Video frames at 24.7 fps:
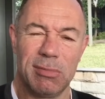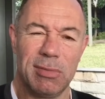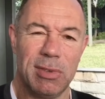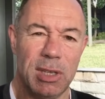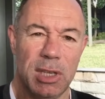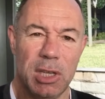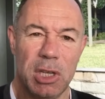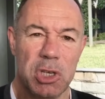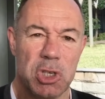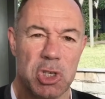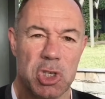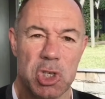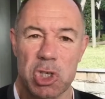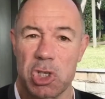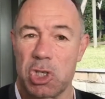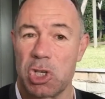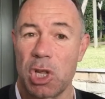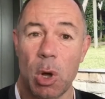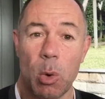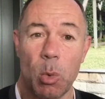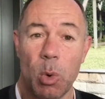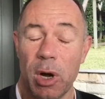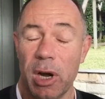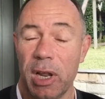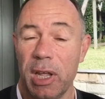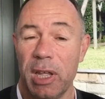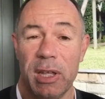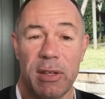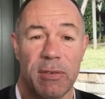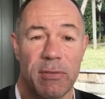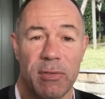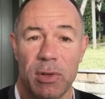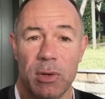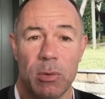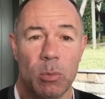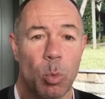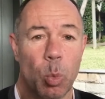you just don't want to
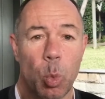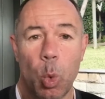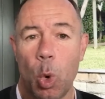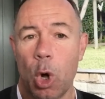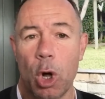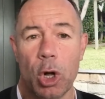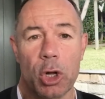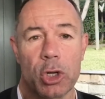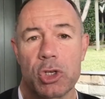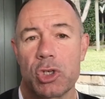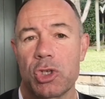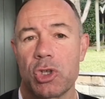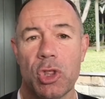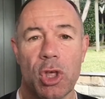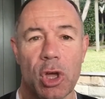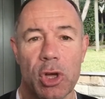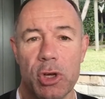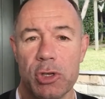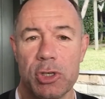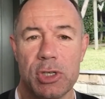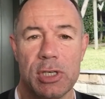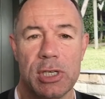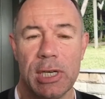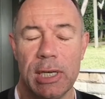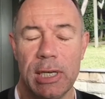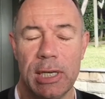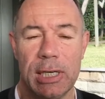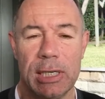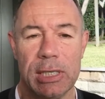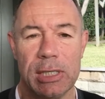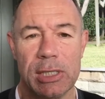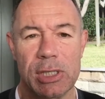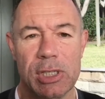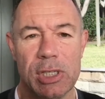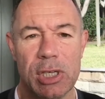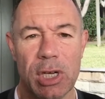even watch those scenes.